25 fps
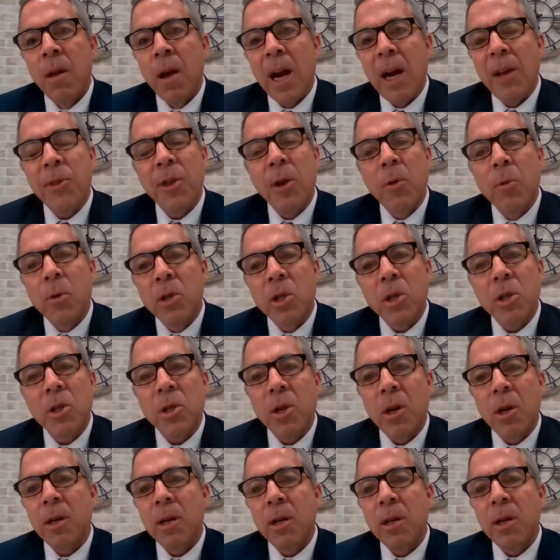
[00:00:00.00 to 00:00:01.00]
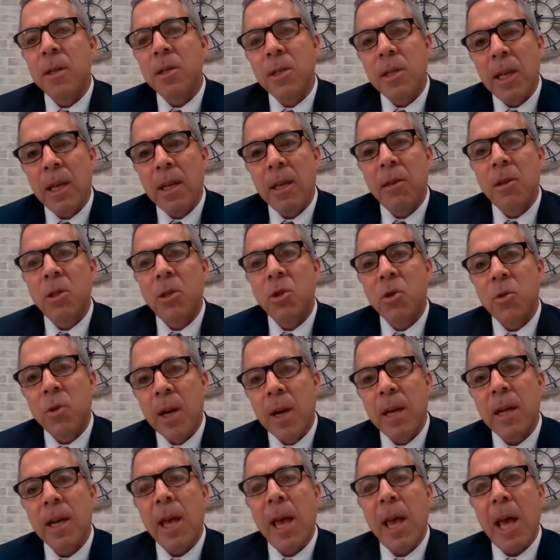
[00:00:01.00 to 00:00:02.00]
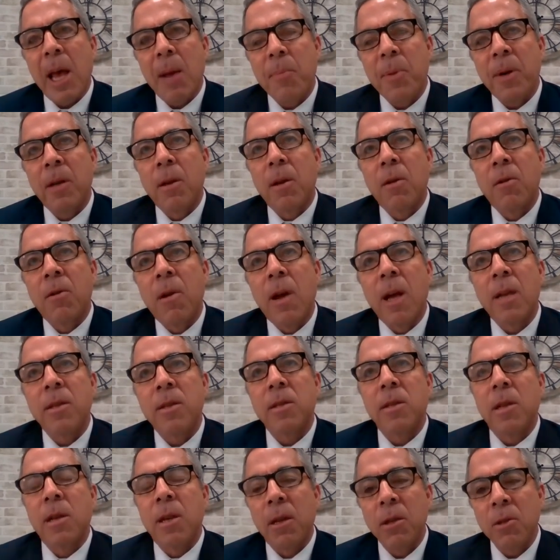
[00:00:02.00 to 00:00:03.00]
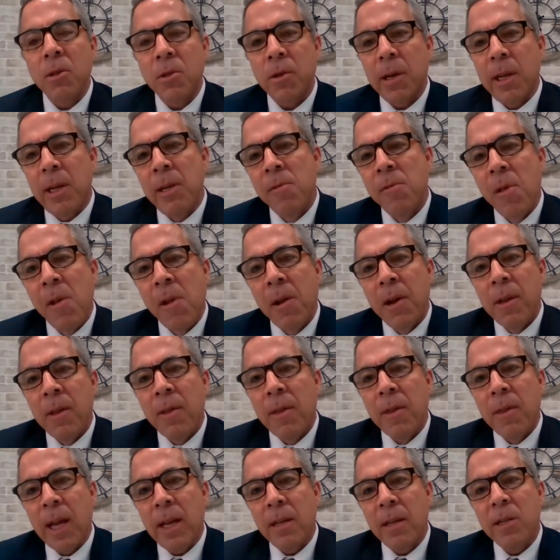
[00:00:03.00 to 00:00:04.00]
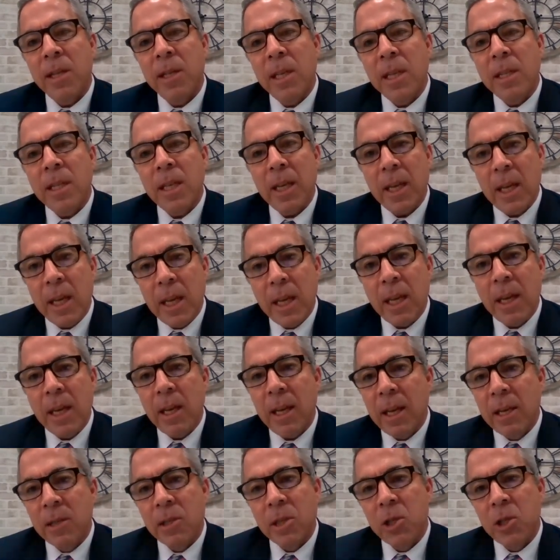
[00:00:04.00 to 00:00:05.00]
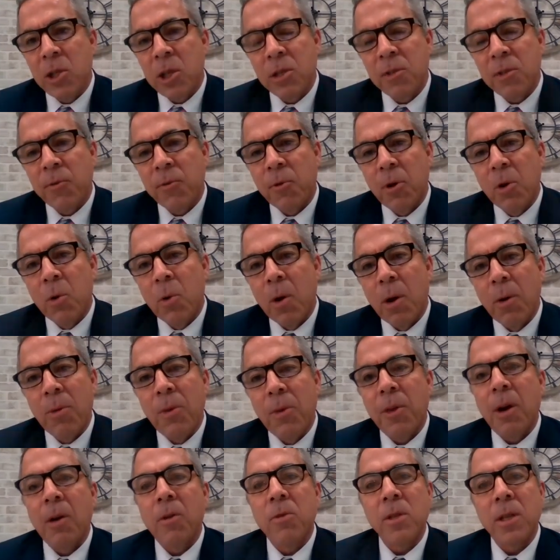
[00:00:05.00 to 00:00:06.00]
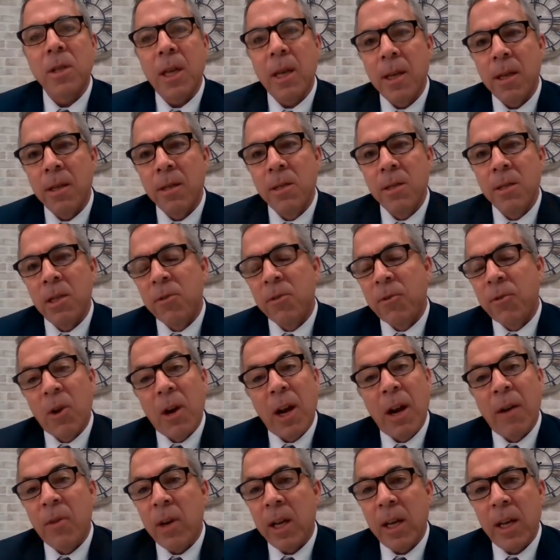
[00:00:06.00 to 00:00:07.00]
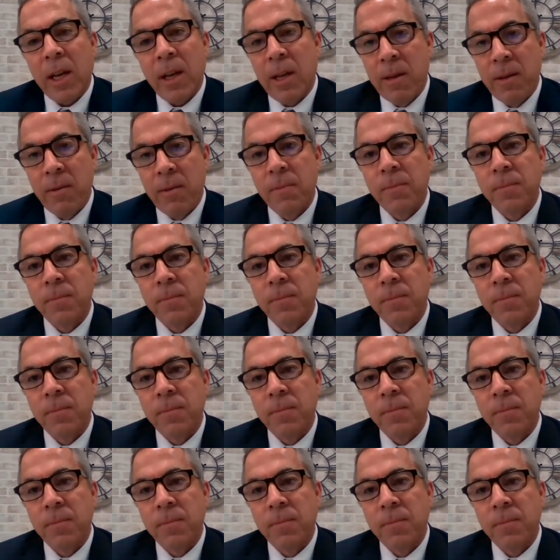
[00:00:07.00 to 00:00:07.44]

I think we're just starting to see the trend happening across the country that CTE isn't just for, quote, those kids, it's for every kid.